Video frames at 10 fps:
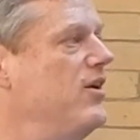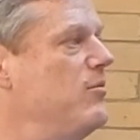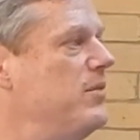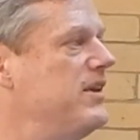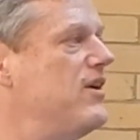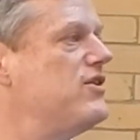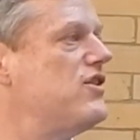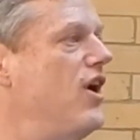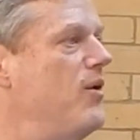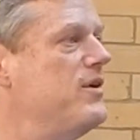But there is
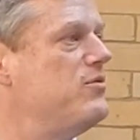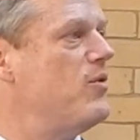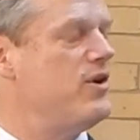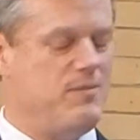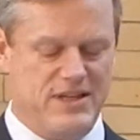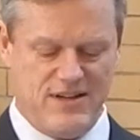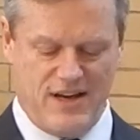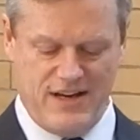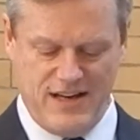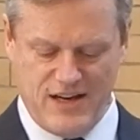always more to be
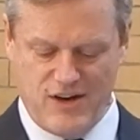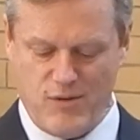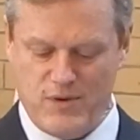done here,